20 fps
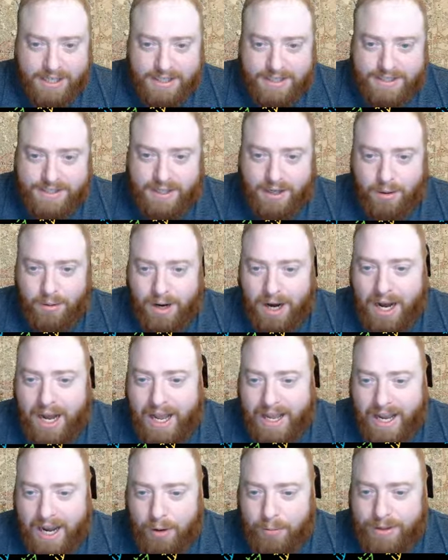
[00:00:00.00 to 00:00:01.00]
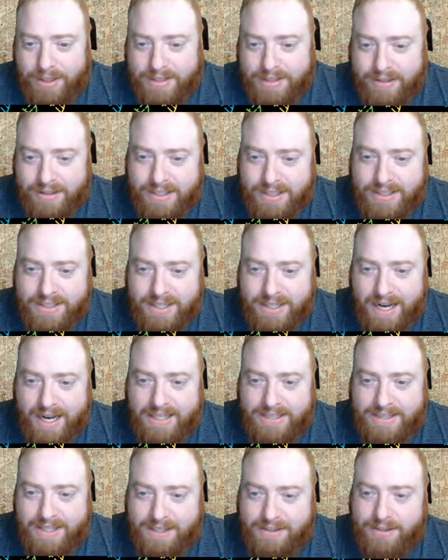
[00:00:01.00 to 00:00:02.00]
So, hi, I recently did
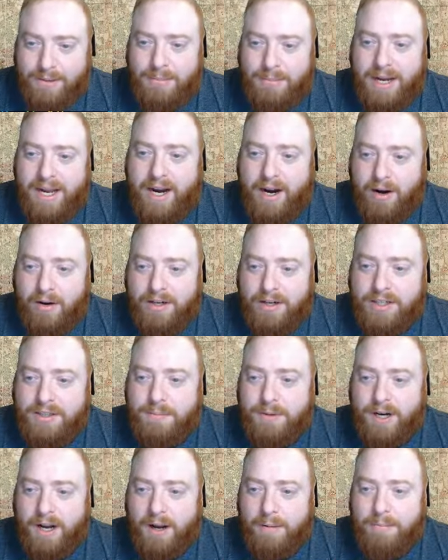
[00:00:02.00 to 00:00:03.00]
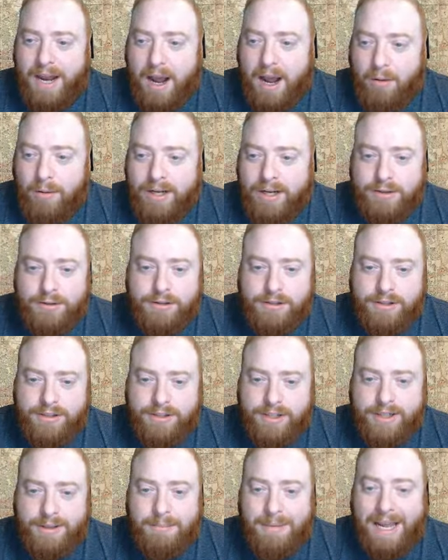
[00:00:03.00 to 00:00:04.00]
a test on MyHeritage, but I'm now
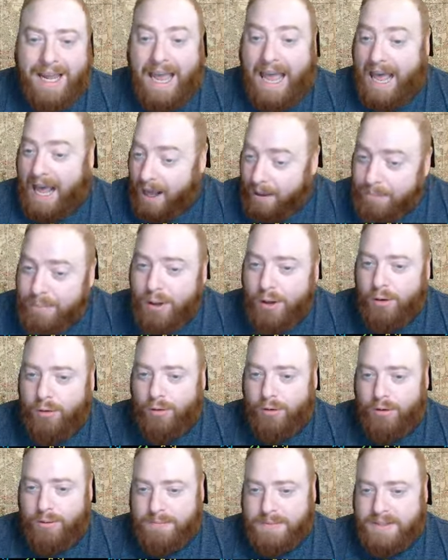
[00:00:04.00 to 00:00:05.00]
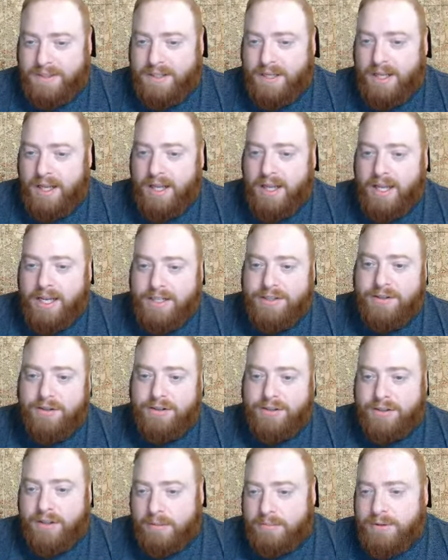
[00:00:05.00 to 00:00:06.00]
interested in my haplogroups. Is there
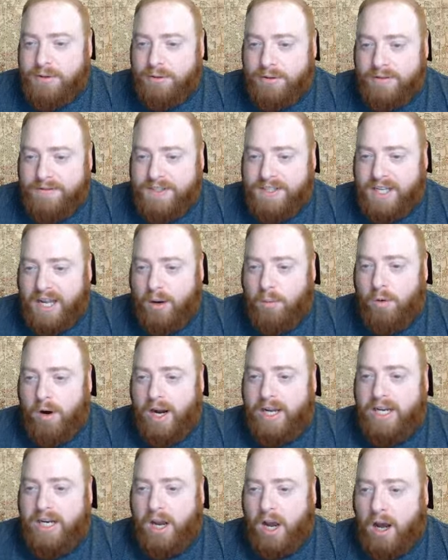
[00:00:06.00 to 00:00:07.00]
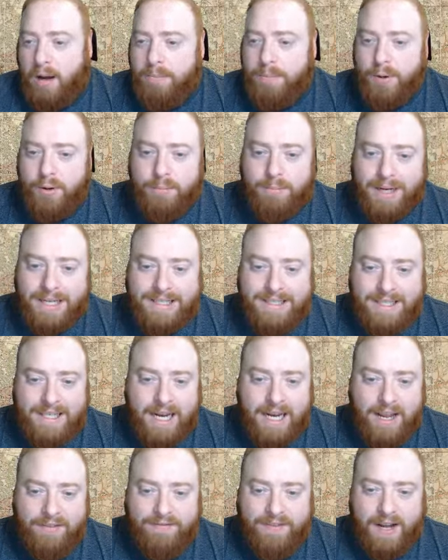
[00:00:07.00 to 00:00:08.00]
some sort of site where I can upload my
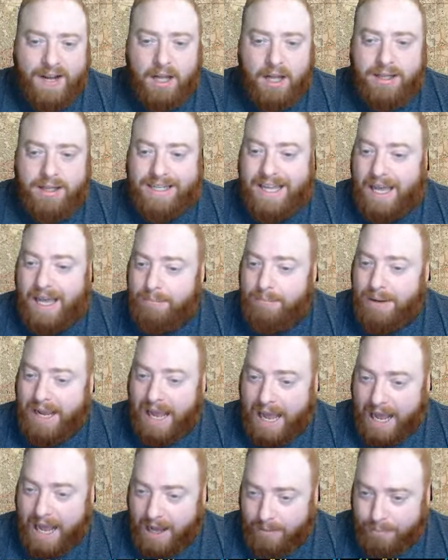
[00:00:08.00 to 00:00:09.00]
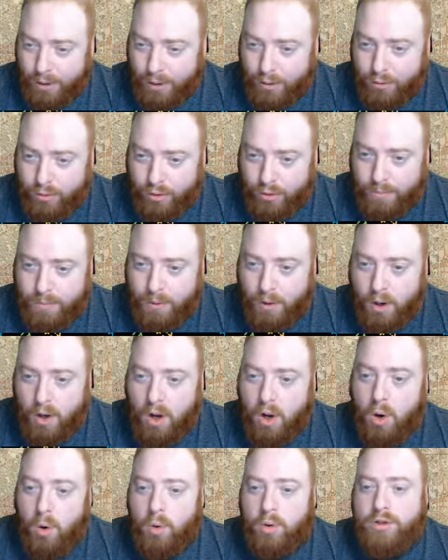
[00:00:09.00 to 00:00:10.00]
DNA file and get my haplogroup,
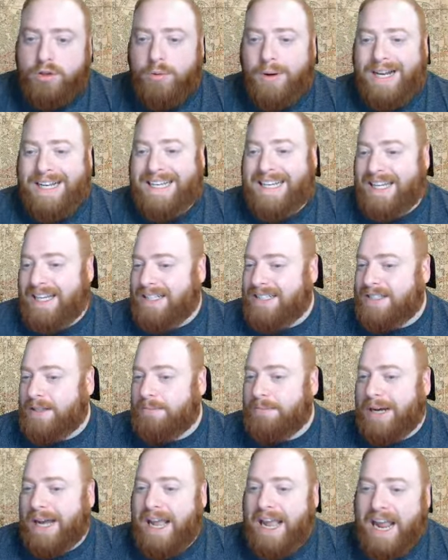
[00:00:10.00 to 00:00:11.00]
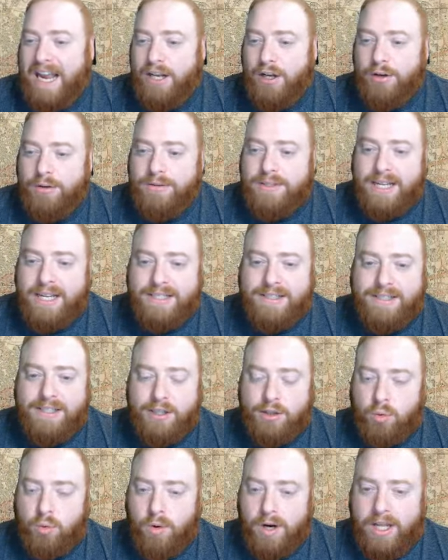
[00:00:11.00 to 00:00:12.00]
or do I need to buy a new test
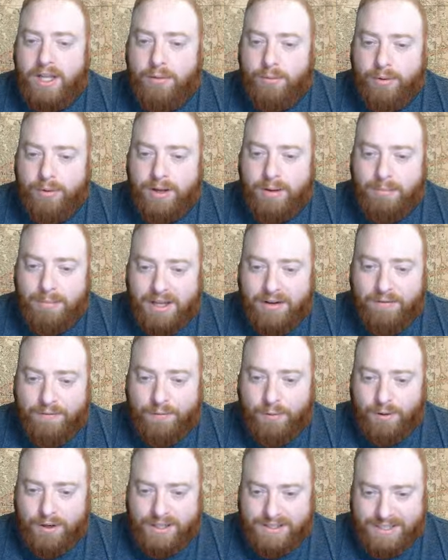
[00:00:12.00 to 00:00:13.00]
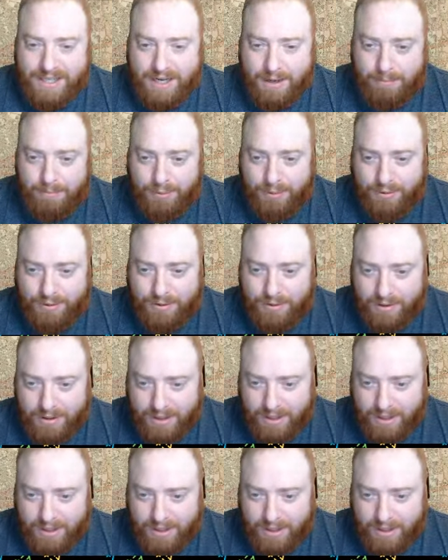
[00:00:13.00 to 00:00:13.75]
at 23andMe, for example?